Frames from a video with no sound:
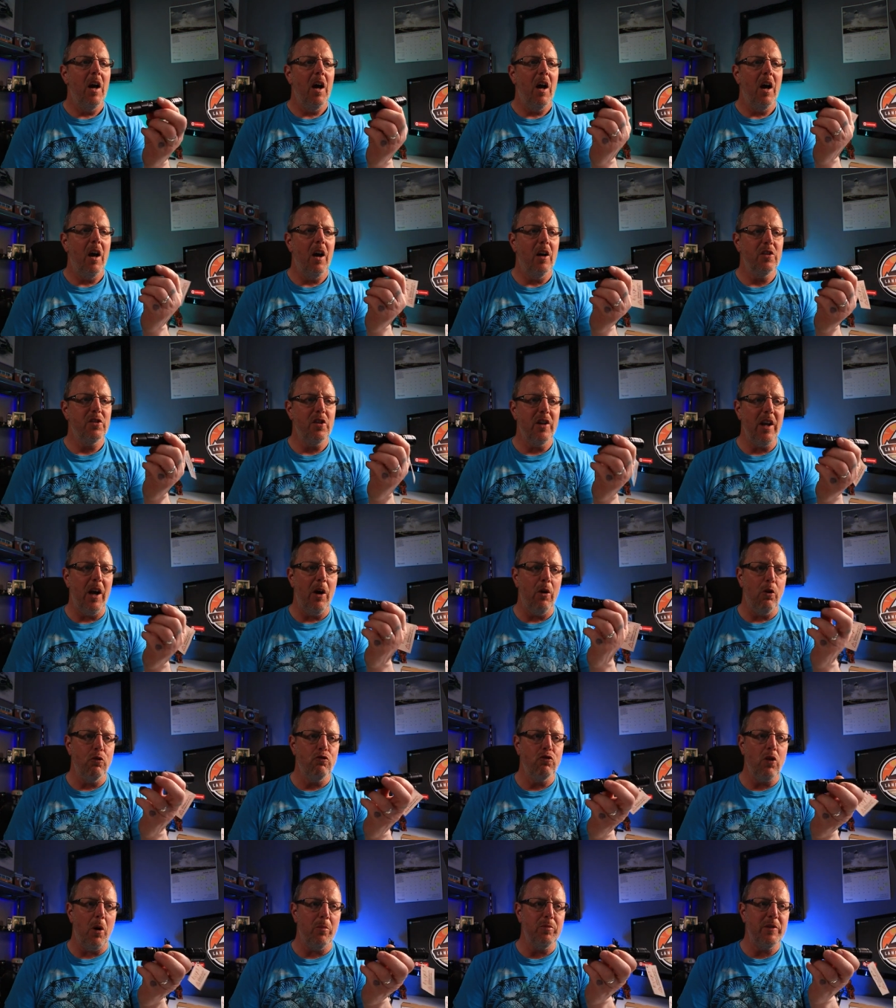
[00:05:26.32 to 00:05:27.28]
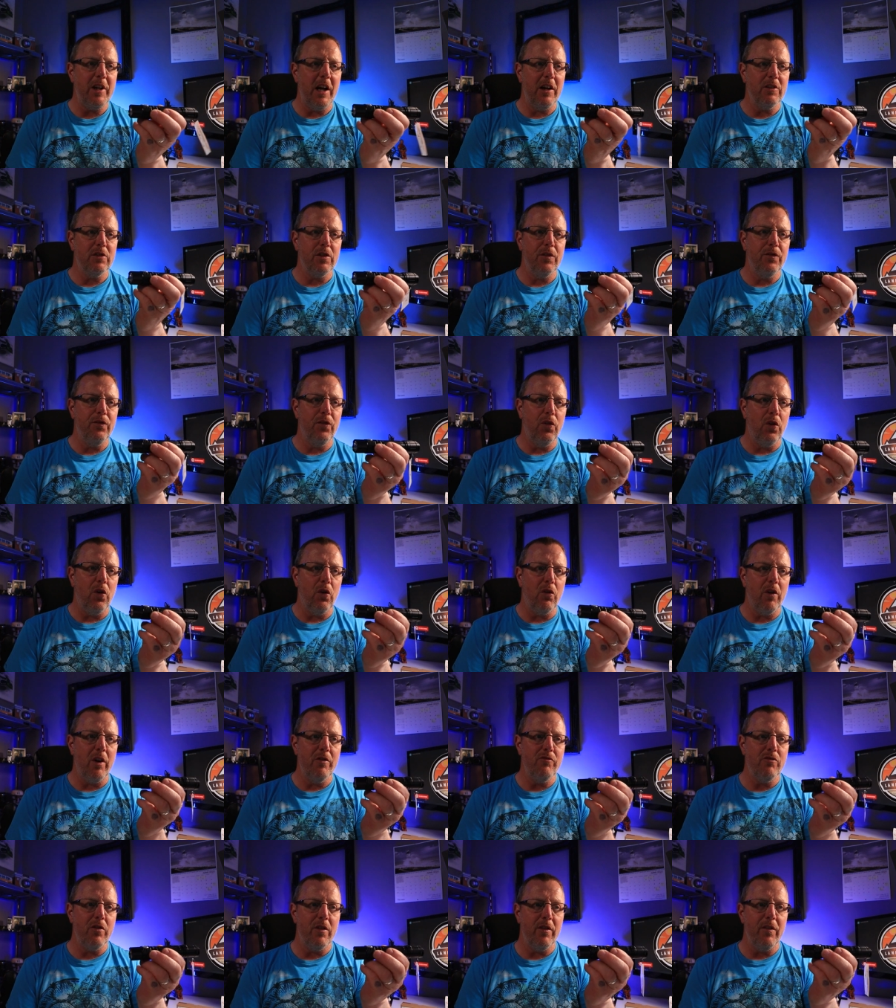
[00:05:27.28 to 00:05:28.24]
Uh, so yeah, it will drop down to
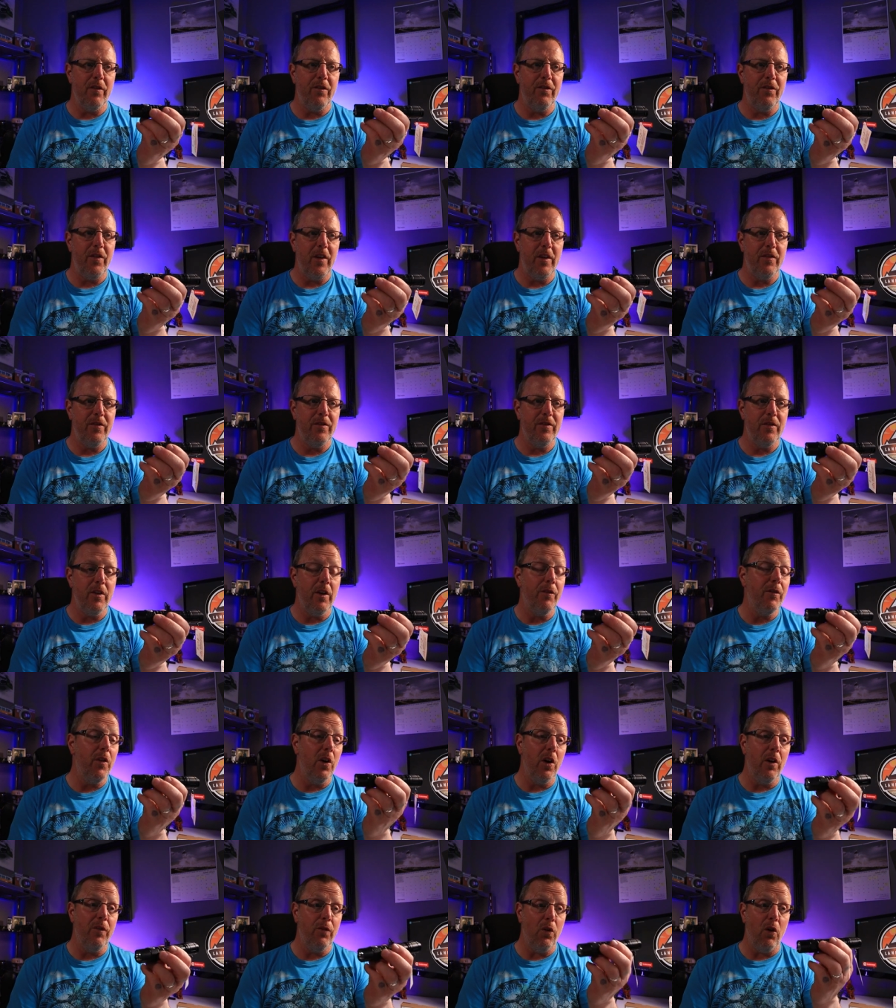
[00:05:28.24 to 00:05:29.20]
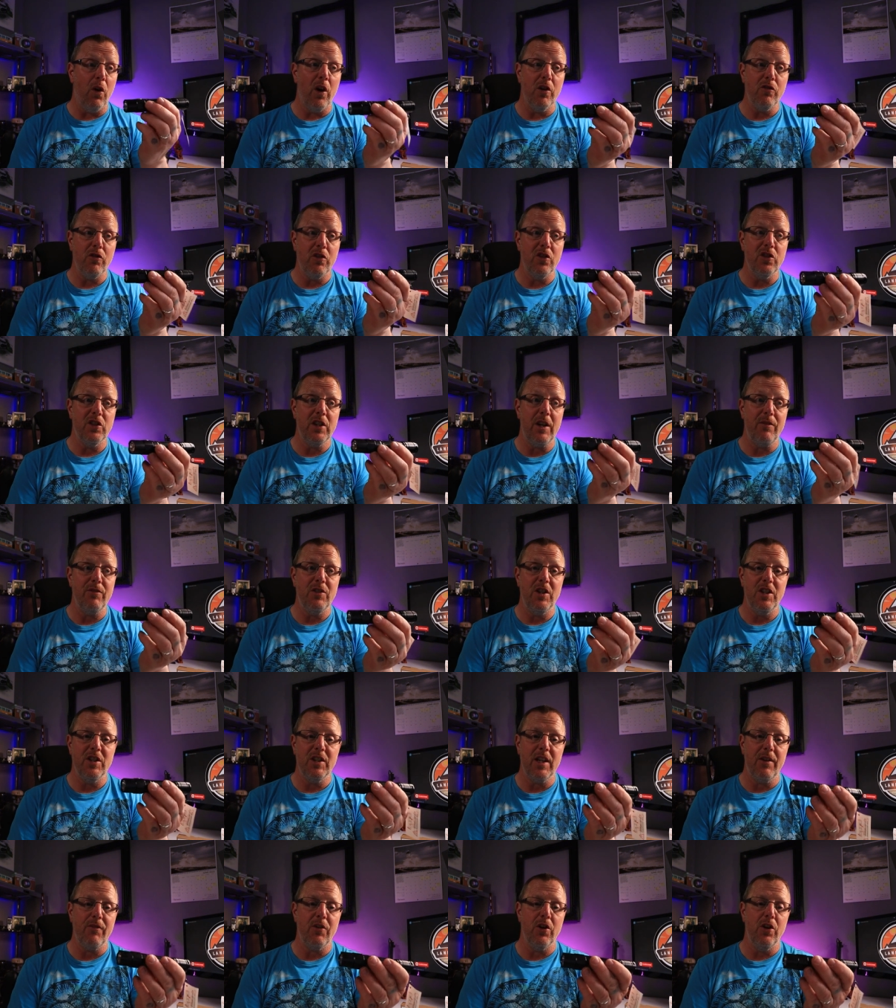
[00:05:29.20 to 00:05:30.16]
four hundred
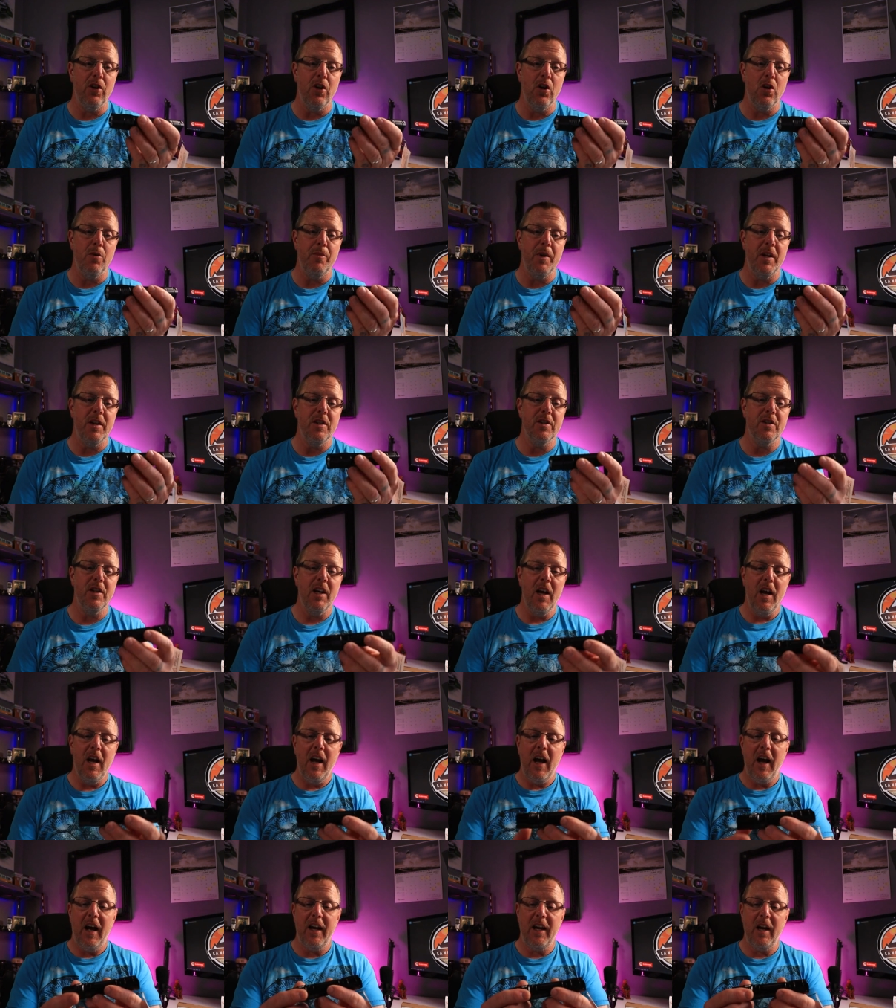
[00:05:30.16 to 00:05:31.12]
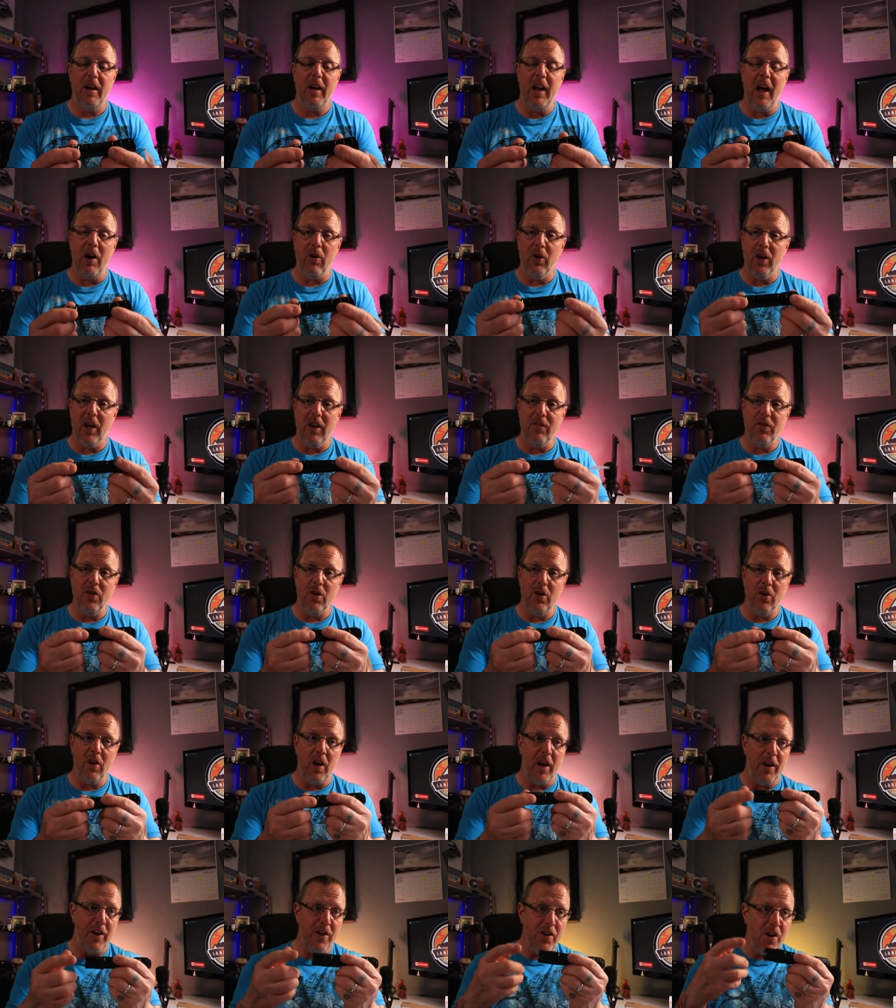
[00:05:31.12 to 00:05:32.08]
seventy-seven lumens, and then that will give
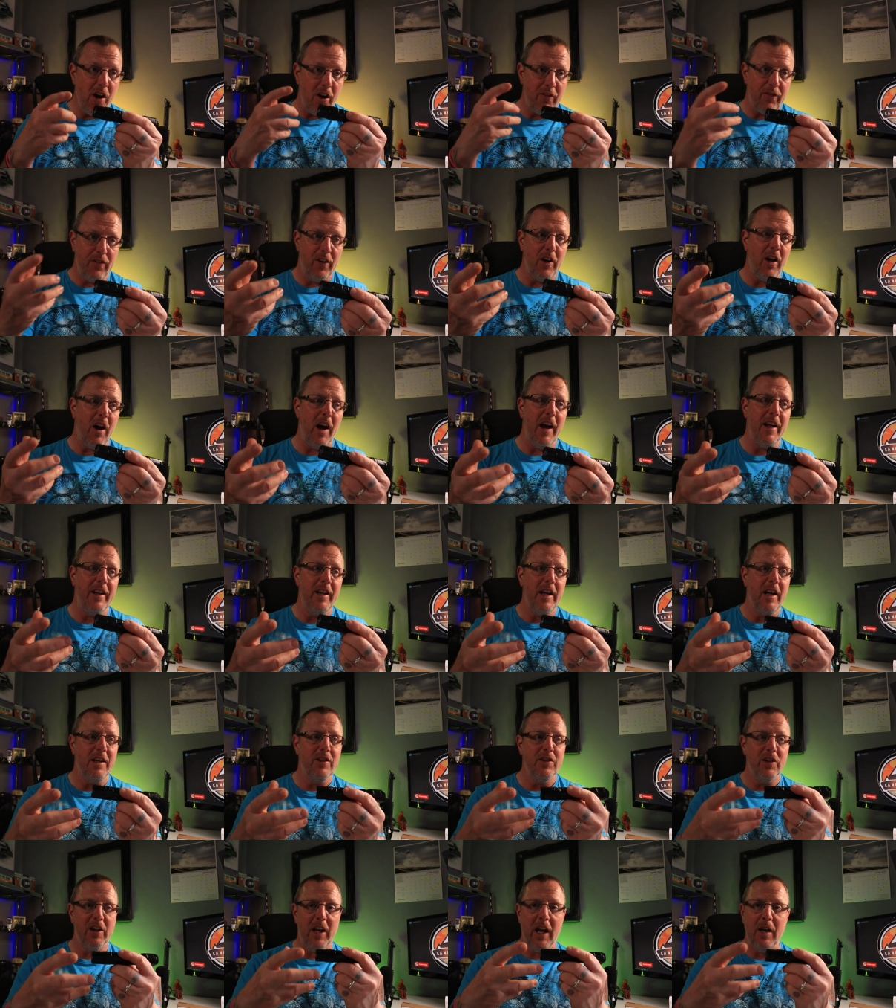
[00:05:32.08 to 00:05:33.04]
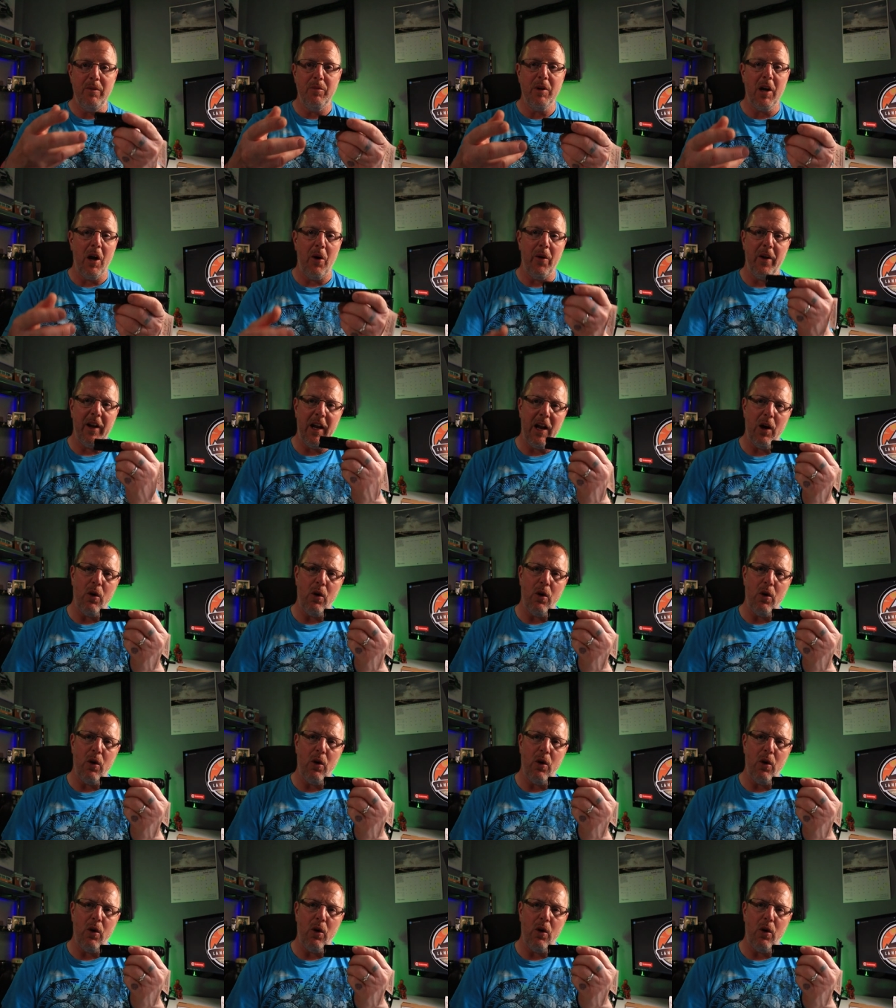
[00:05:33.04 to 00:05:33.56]
you enough light then to keep going.